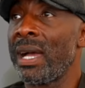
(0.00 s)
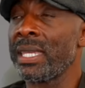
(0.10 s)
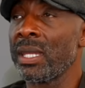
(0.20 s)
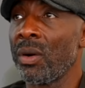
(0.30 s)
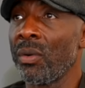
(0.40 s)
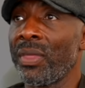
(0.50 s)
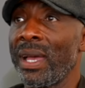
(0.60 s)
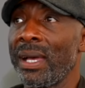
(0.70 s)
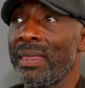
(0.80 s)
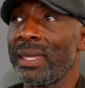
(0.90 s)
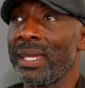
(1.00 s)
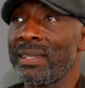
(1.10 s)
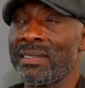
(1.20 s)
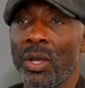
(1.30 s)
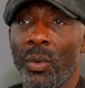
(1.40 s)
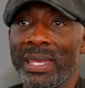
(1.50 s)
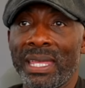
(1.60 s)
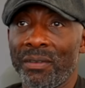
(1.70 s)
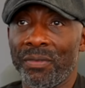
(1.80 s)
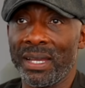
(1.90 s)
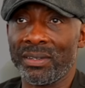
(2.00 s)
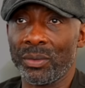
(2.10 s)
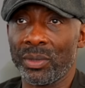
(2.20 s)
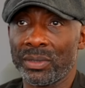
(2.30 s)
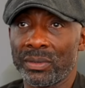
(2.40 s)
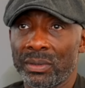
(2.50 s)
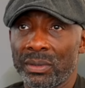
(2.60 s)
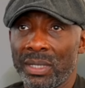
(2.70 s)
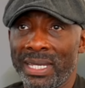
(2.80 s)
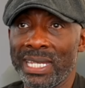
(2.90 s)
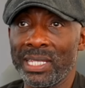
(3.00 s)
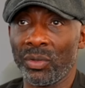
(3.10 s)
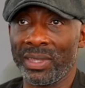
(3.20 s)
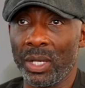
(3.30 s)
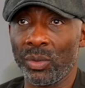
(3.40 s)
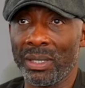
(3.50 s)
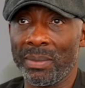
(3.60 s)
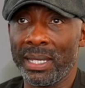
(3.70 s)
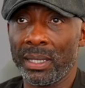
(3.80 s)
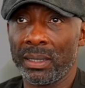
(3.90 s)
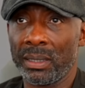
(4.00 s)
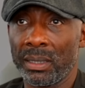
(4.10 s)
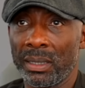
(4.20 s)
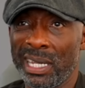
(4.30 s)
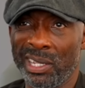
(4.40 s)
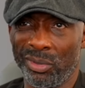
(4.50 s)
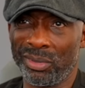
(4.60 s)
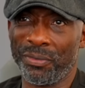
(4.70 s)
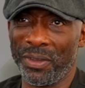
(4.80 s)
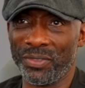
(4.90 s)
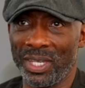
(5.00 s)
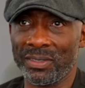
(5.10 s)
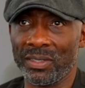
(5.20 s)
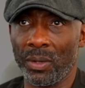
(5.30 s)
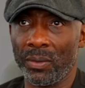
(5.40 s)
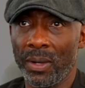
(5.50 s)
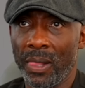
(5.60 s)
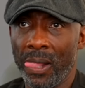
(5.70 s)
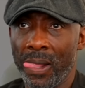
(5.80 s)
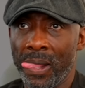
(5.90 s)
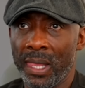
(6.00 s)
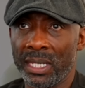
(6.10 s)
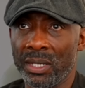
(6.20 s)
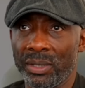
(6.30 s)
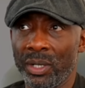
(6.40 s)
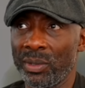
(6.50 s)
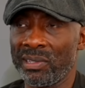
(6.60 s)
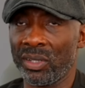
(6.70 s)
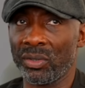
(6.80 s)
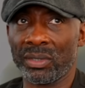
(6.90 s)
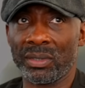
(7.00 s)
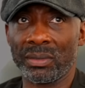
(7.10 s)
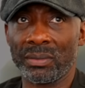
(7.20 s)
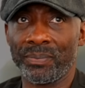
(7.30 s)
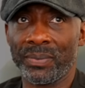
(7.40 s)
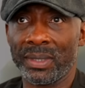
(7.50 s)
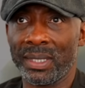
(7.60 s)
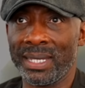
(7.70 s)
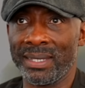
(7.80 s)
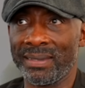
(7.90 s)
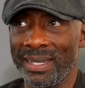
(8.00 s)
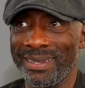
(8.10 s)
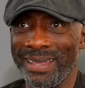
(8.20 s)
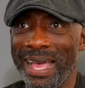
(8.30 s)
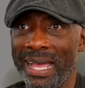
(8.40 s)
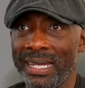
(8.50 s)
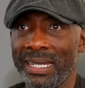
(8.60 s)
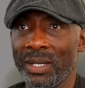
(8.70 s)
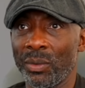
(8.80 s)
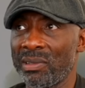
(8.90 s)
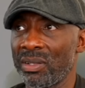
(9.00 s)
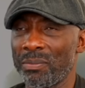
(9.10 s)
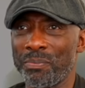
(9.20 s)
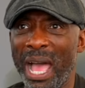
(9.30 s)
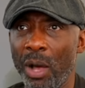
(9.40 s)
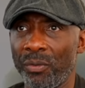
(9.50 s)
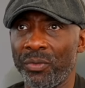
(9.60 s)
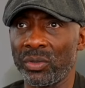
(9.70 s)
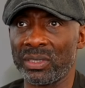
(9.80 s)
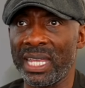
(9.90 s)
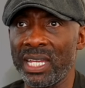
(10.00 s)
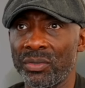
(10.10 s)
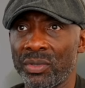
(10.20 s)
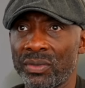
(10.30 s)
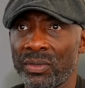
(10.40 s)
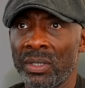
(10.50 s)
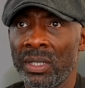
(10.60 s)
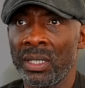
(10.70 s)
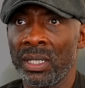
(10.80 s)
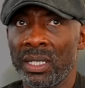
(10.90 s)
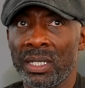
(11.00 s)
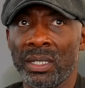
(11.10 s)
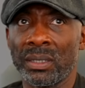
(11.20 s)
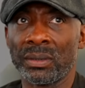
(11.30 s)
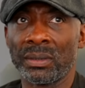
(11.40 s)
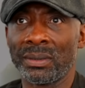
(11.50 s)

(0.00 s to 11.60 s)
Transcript: I know that he's nowhere near the fighter he was. And he looked the older man. He looked fifteen stone. You know, he always looked, in his, in his height, he always looked powerful, dangerous, you know,